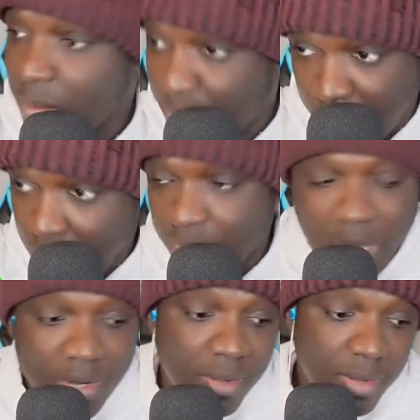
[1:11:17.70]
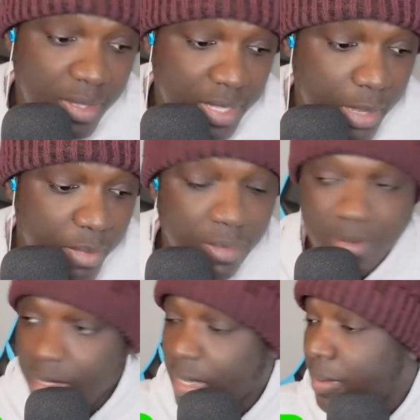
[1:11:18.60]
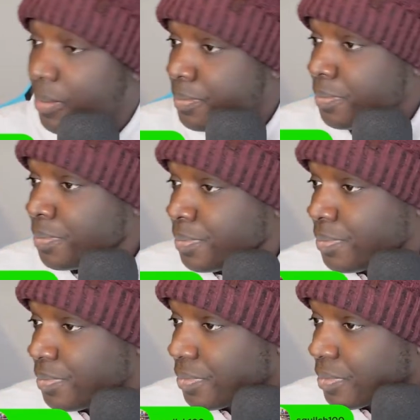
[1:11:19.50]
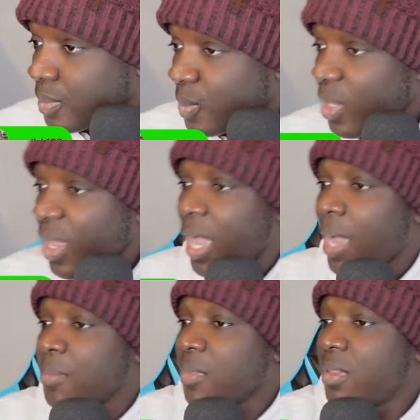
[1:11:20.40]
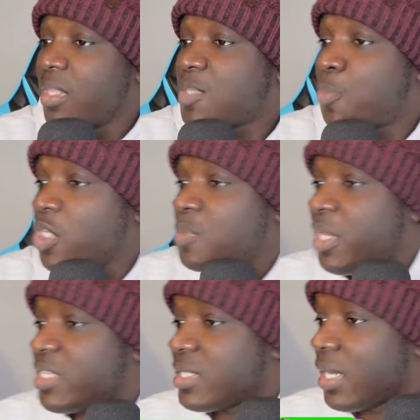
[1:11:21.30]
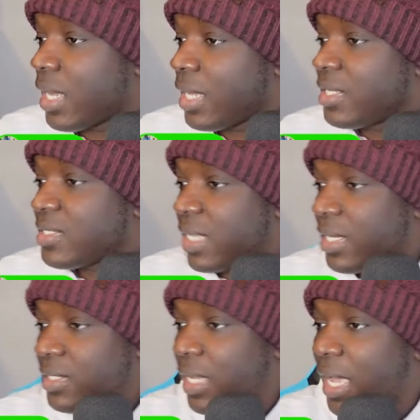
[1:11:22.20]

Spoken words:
period. You get me? Yeah. The sports minister understands